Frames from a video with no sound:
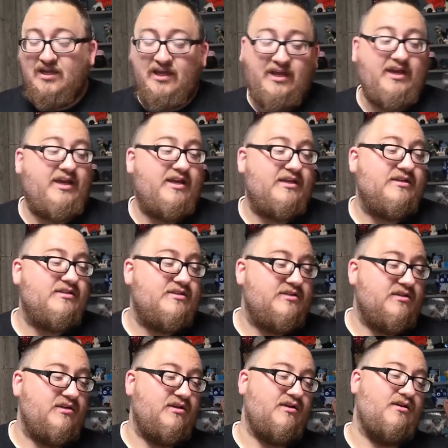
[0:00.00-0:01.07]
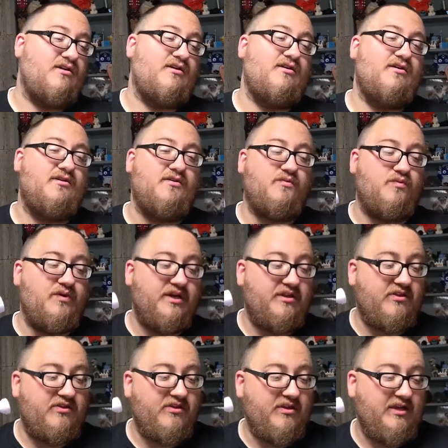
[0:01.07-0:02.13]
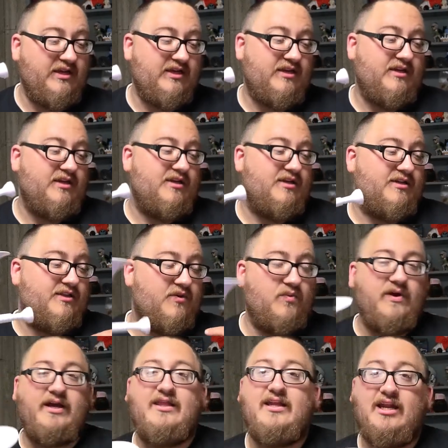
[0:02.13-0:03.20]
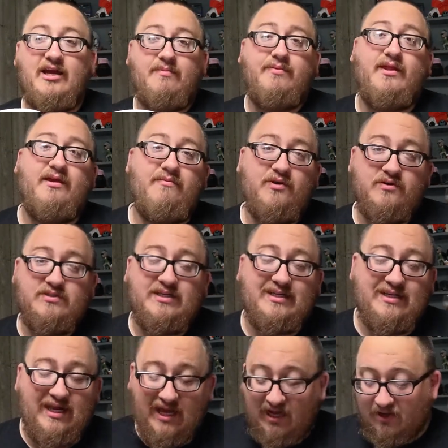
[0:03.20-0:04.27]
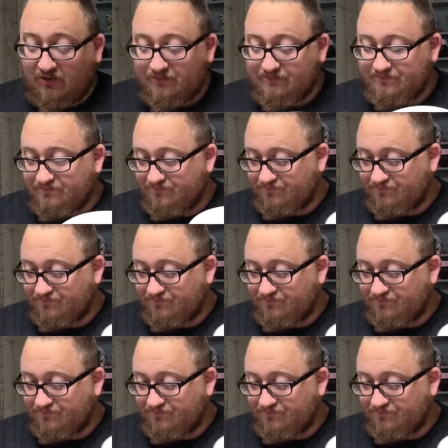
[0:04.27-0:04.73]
And with the way that I play music now,